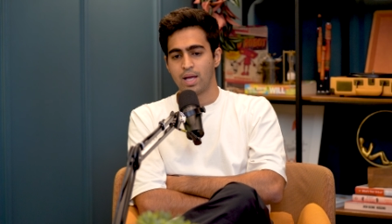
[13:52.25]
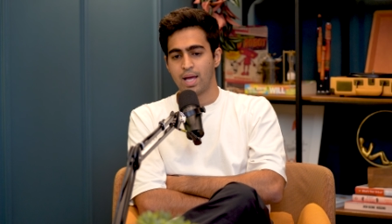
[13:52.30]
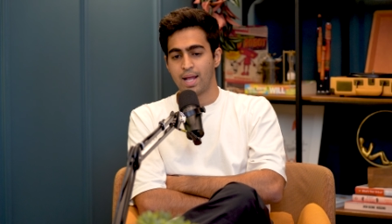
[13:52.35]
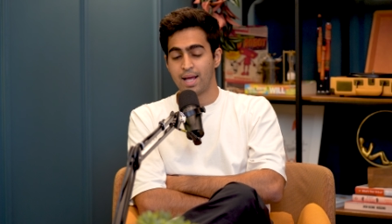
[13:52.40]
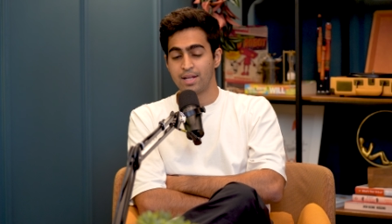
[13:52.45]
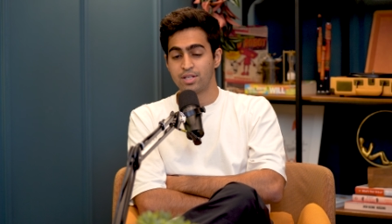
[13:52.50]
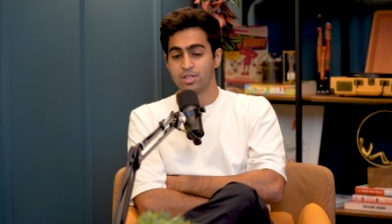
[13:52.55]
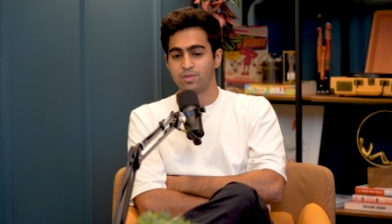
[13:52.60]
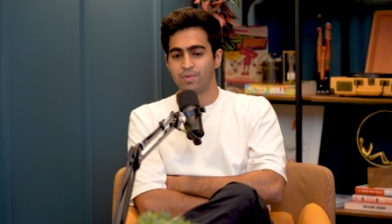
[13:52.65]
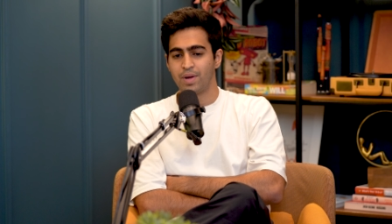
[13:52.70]

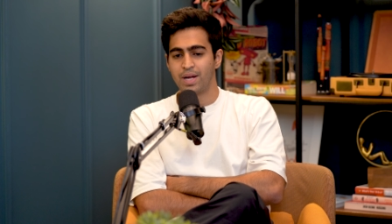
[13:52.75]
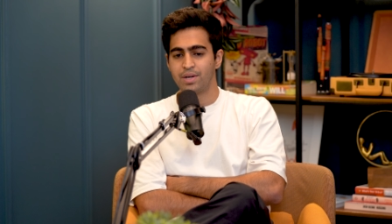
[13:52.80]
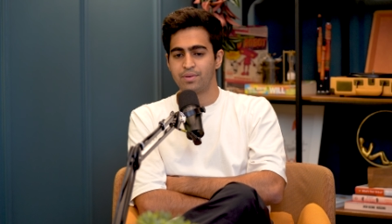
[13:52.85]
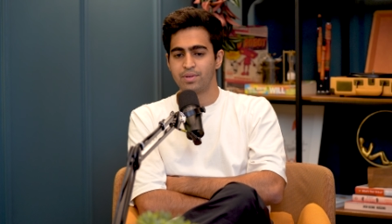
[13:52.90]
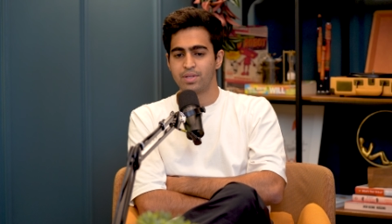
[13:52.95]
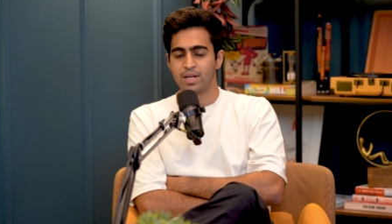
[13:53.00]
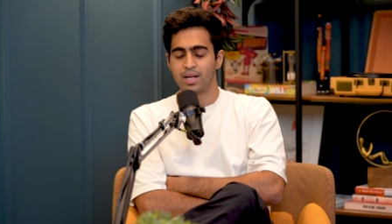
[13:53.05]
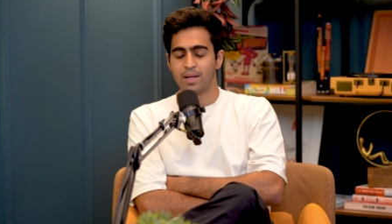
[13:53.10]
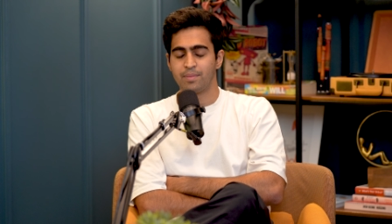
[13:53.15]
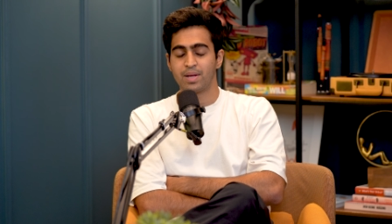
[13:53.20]
And I just went
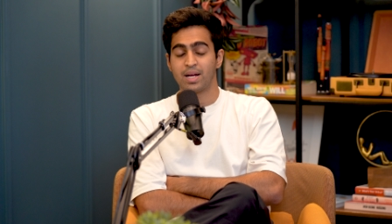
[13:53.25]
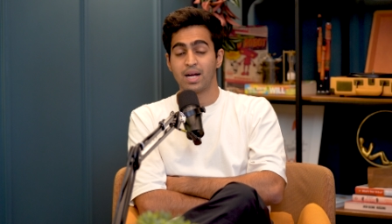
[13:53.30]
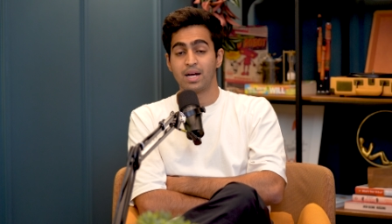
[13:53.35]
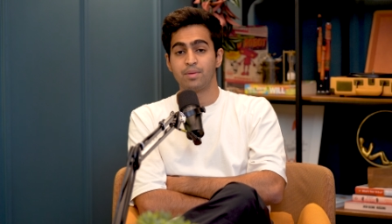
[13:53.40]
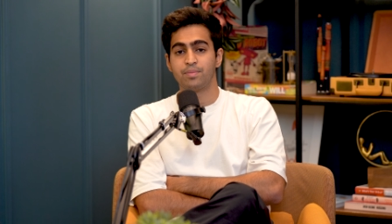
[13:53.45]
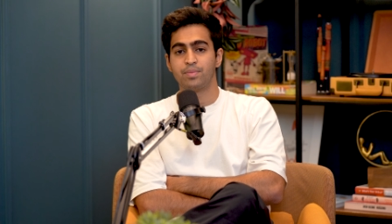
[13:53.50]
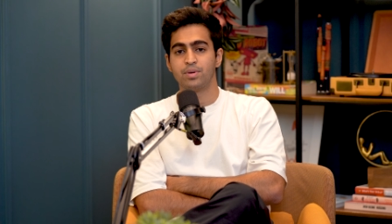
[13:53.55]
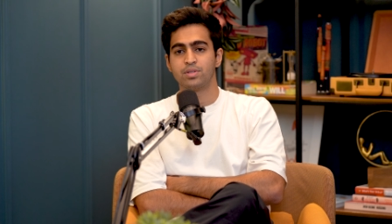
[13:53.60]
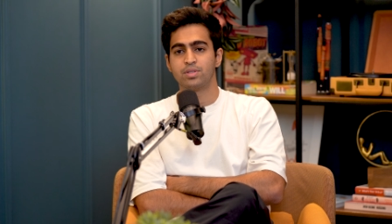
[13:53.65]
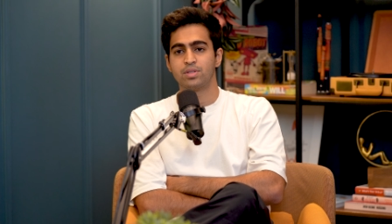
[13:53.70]
with it. I'm the
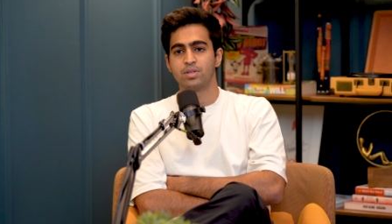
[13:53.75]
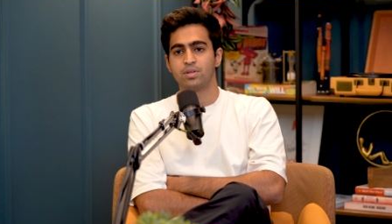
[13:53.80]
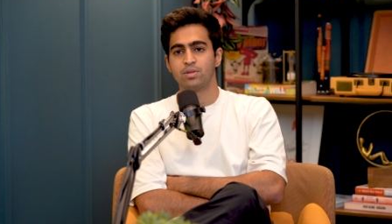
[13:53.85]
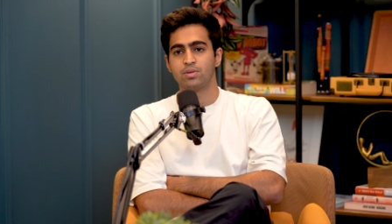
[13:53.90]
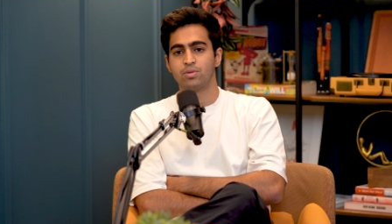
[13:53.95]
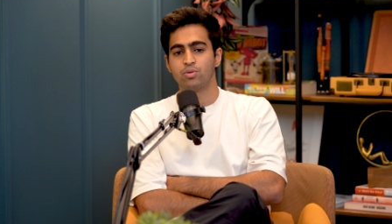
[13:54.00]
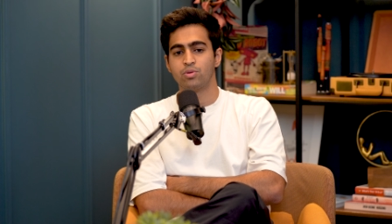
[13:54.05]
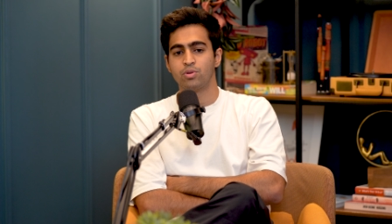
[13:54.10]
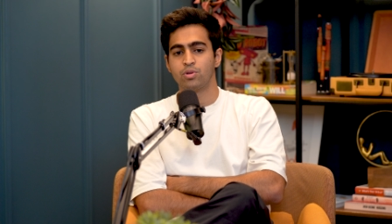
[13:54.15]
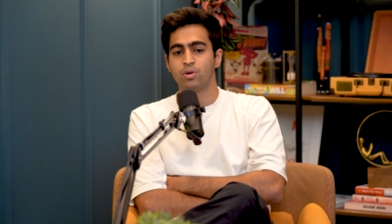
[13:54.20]
kind of
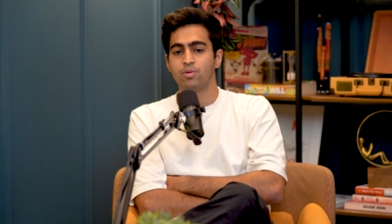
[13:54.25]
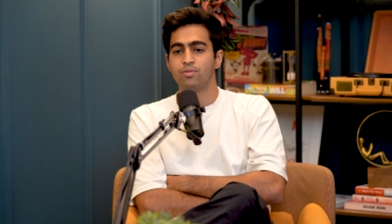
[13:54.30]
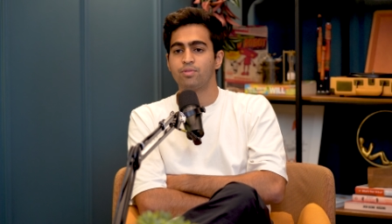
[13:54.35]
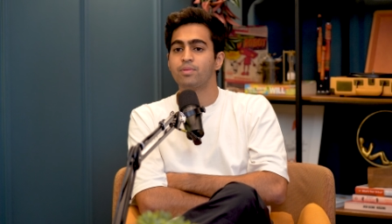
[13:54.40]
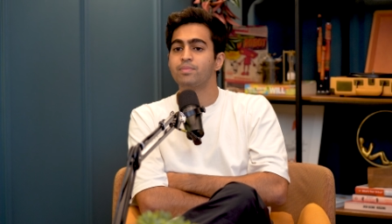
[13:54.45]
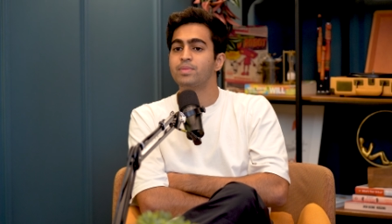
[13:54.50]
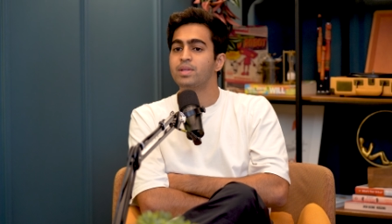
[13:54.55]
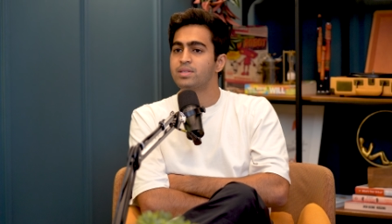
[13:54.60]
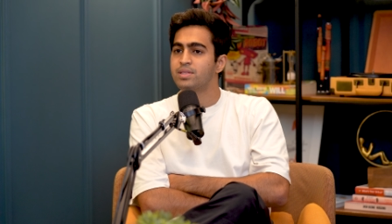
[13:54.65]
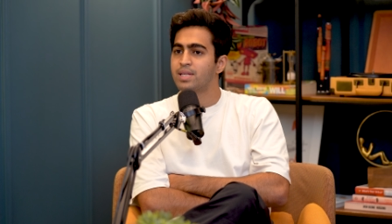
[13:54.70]
person who, you know,
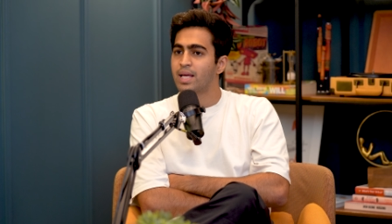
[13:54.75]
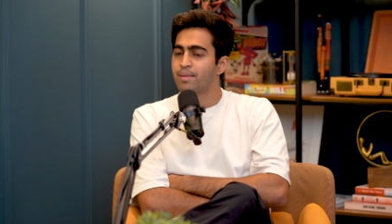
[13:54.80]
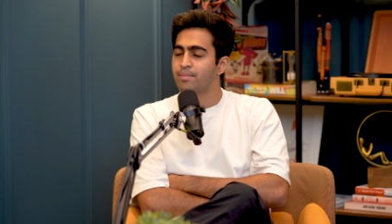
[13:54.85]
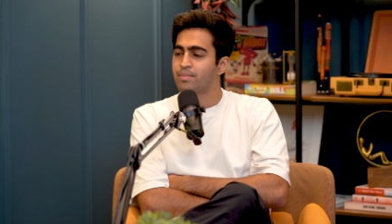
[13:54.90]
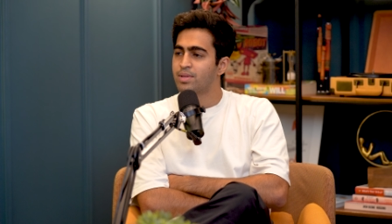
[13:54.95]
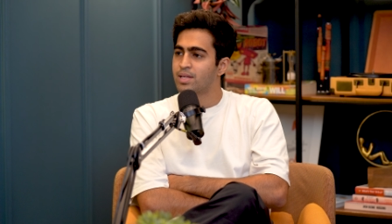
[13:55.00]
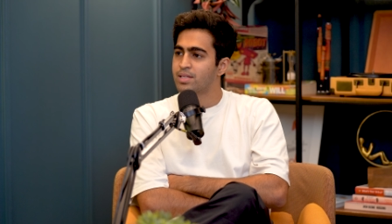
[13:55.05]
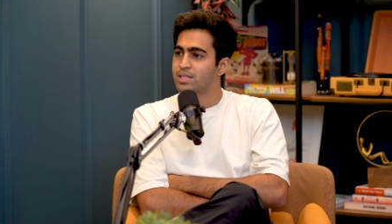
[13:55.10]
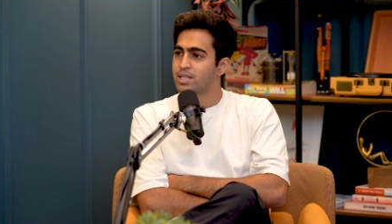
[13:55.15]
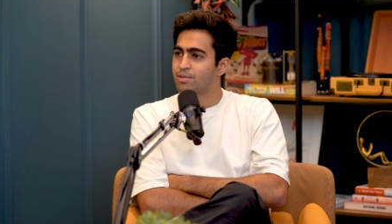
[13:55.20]
from the
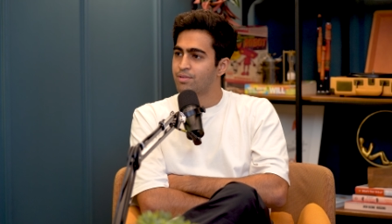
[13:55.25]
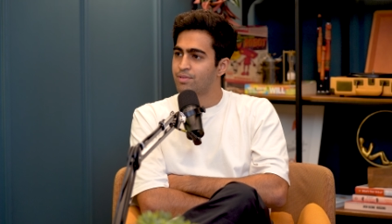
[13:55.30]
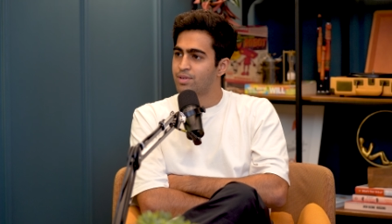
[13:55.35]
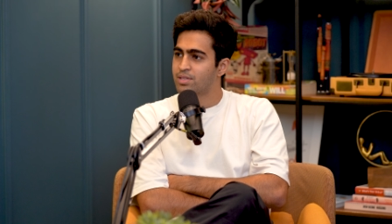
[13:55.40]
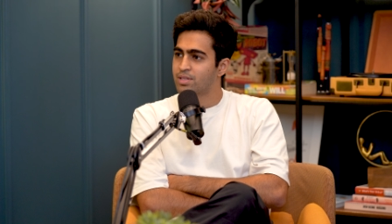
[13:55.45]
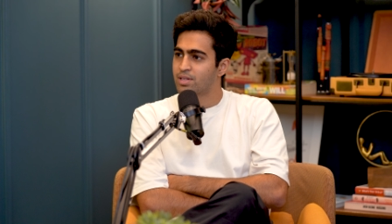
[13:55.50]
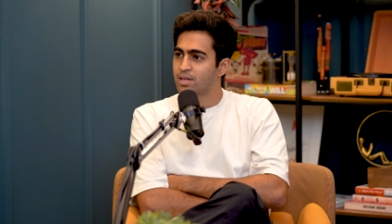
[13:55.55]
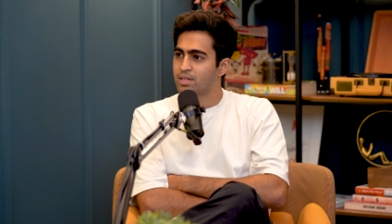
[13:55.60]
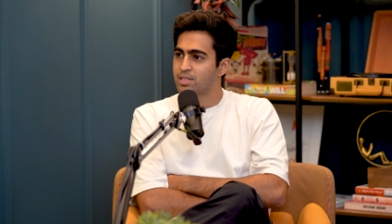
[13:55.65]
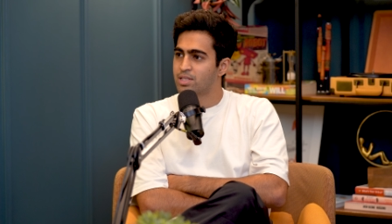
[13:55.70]
same things that we've
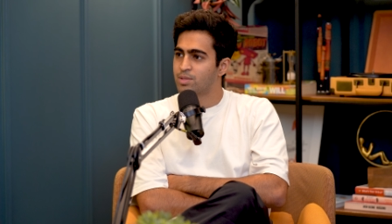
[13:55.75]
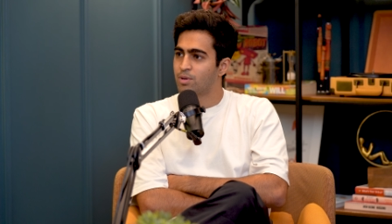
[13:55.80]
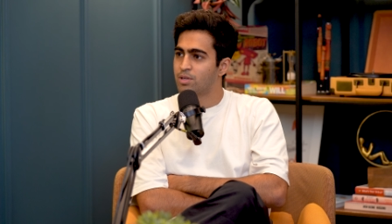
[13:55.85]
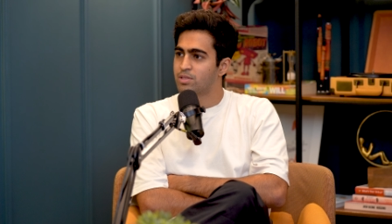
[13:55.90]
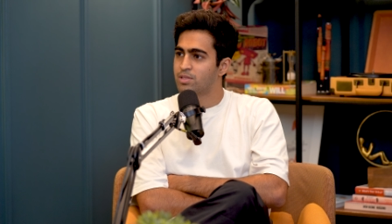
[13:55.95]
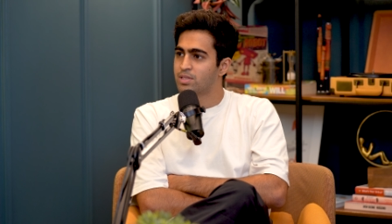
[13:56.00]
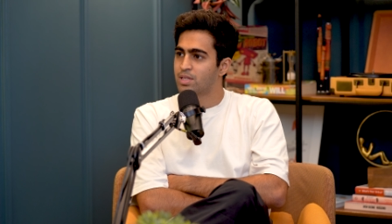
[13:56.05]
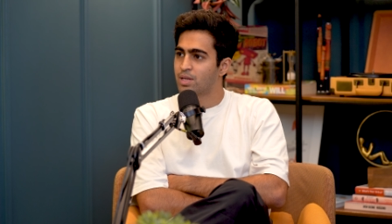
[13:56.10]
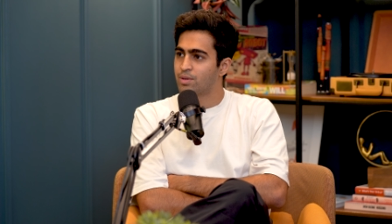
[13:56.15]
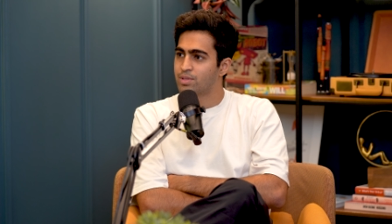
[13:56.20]
discussed
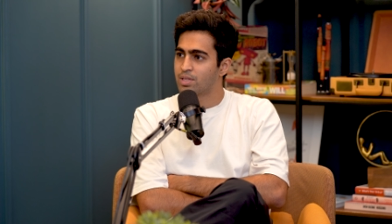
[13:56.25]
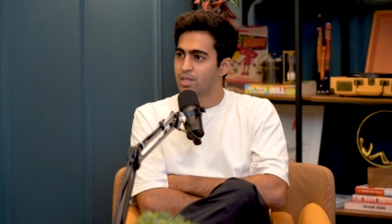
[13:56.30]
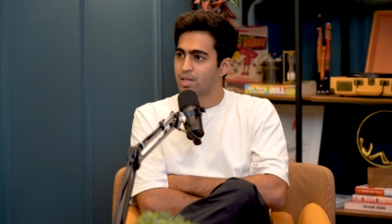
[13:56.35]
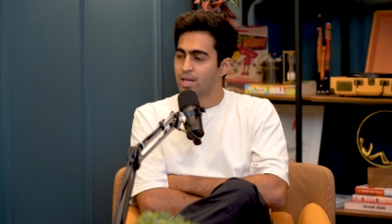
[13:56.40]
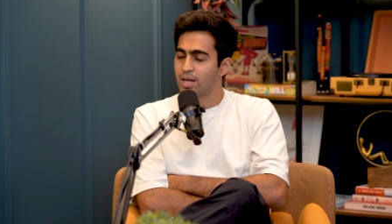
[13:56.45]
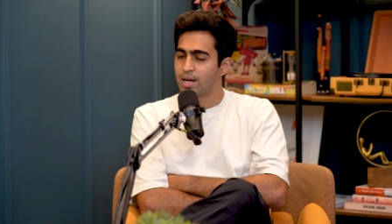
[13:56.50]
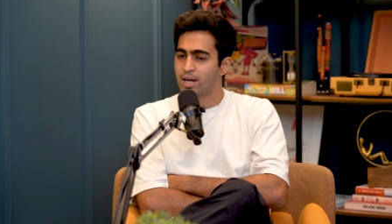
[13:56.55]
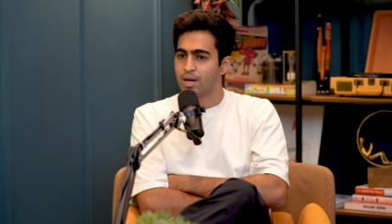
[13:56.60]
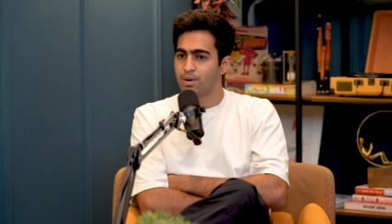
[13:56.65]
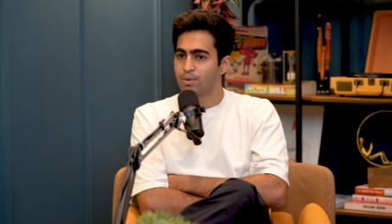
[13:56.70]
about since I was a
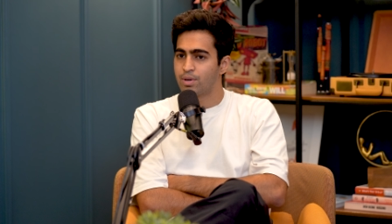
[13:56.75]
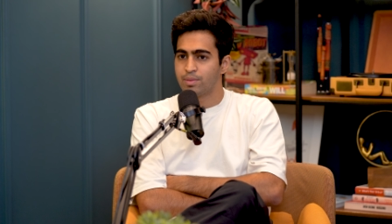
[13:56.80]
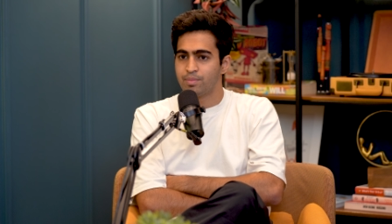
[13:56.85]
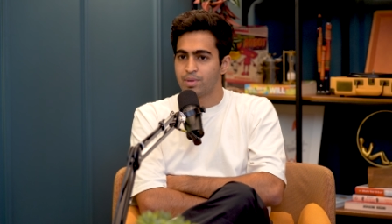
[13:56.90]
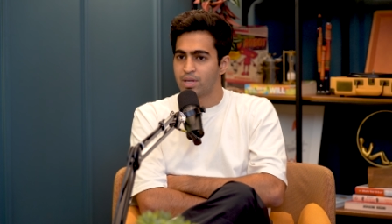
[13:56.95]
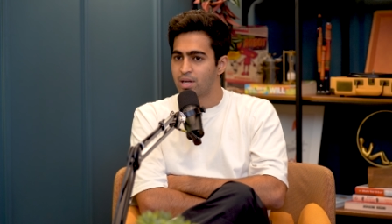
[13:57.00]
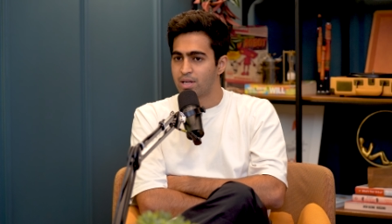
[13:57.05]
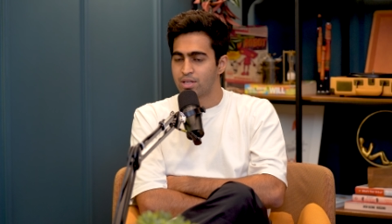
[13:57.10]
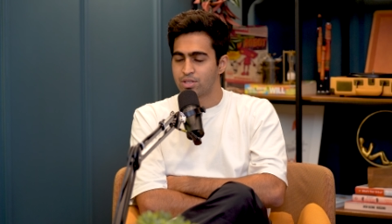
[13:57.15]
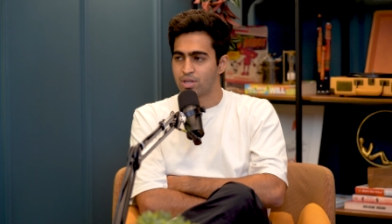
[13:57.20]
kid, I would
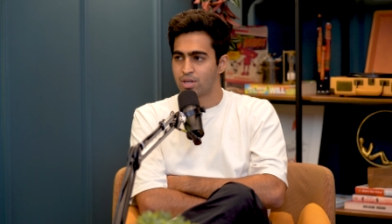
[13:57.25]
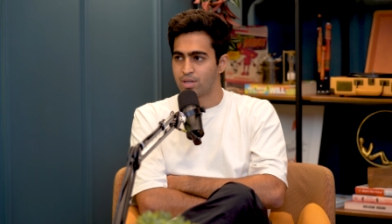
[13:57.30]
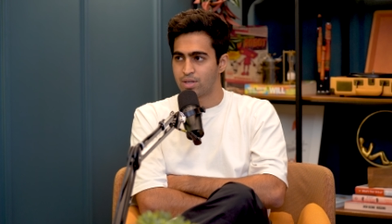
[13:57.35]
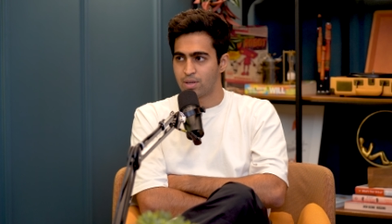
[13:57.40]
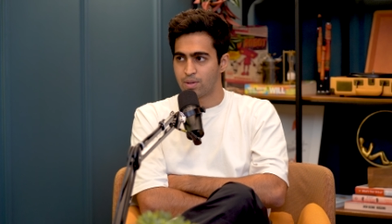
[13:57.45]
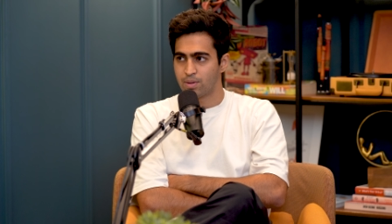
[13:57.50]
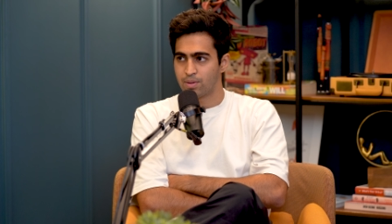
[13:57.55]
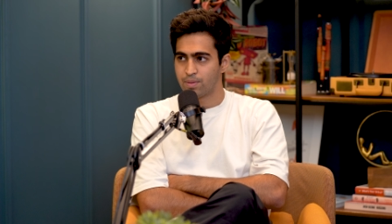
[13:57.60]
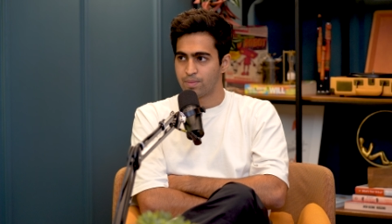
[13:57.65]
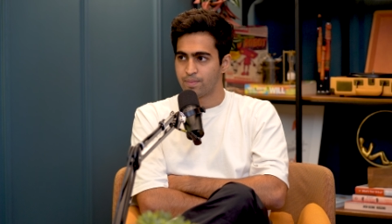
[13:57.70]
immediately shut
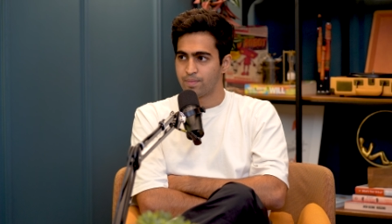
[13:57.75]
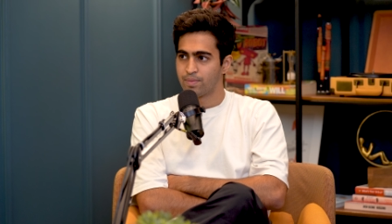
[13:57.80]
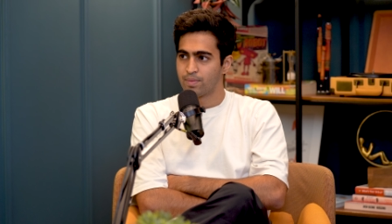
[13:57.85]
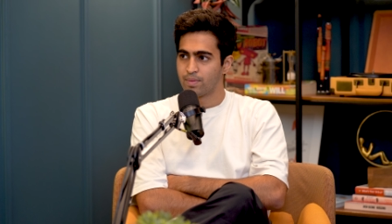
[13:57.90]
down.